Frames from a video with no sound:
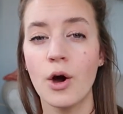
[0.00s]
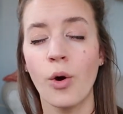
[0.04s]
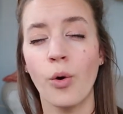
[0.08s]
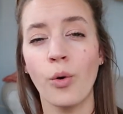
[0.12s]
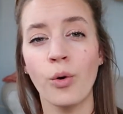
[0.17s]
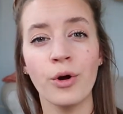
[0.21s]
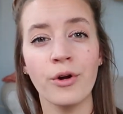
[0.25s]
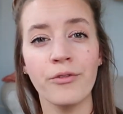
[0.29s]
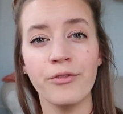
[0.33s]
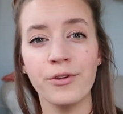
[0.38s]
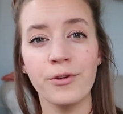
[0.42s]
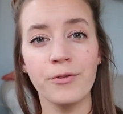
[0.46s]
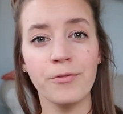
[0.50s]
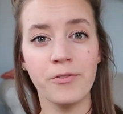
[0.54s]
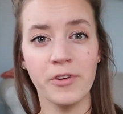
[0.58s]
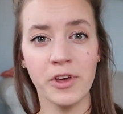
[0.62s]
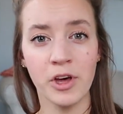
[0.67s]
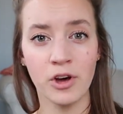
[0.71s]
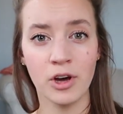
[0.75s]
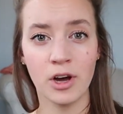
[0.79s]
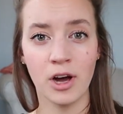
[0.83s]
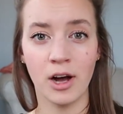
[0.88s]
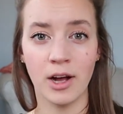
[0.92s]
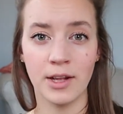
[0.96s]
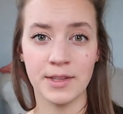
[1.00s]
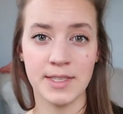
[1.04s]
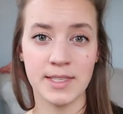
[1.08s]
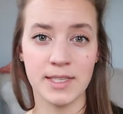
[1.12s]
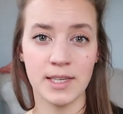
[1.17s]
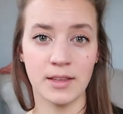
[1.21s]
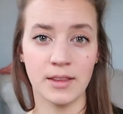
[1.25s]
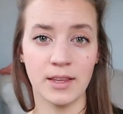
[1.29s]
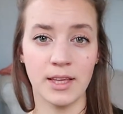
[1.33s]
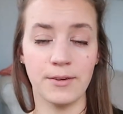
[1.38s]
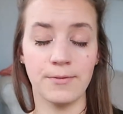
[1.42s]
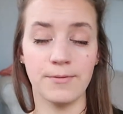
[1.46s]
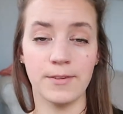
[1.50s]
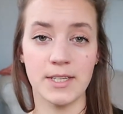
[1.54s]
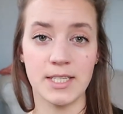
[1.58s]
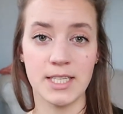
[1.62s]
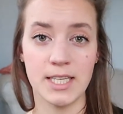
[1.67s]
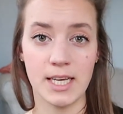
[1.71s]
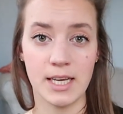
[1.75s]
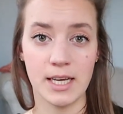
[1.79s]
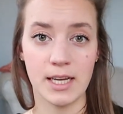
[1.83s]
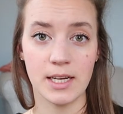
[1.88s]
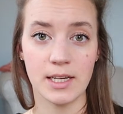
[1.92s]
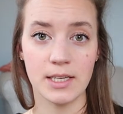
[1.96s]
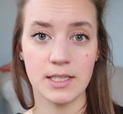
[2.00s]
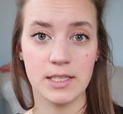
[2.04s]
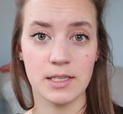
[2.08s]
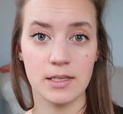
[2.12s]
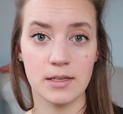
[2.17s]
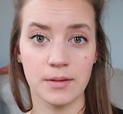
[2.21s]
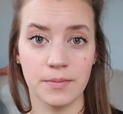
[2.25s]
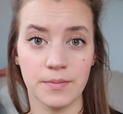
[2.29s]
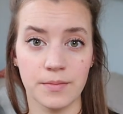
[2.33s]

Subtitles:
or if you feel constantly fatigued.